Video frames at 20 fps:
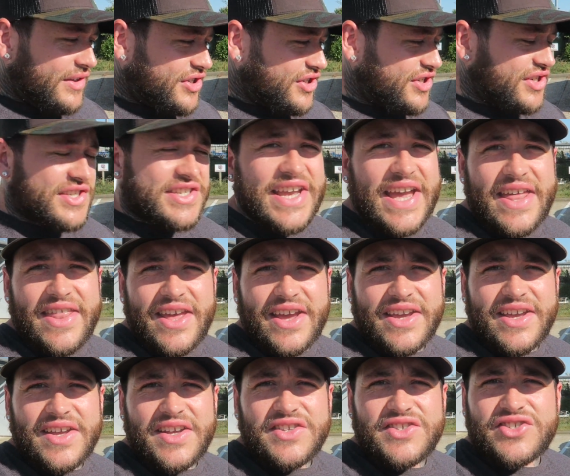to just get
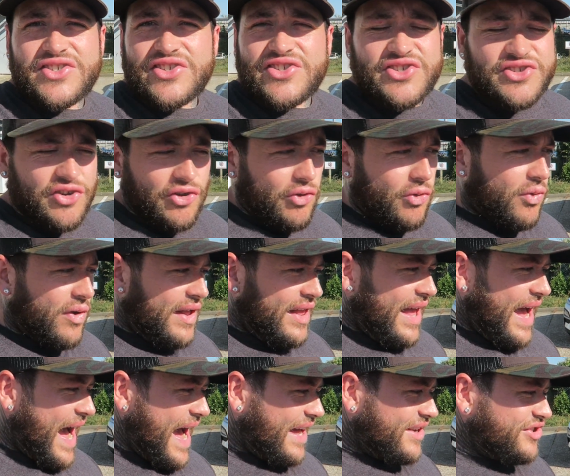their kids to school
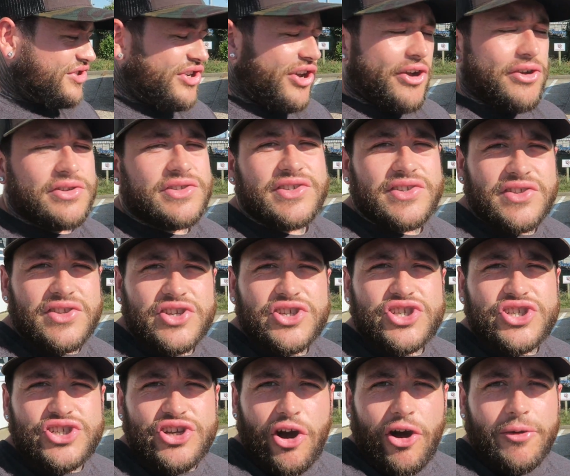and go to the
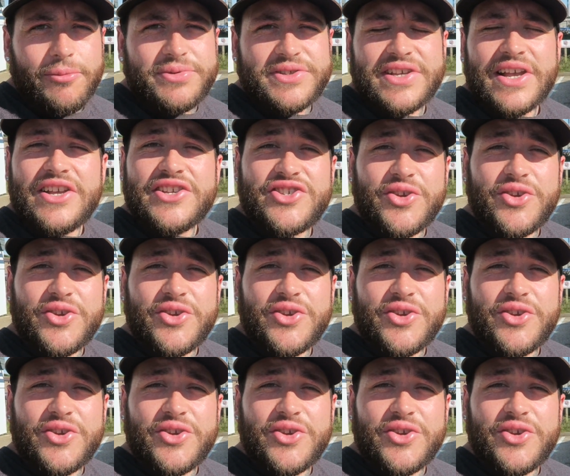shops.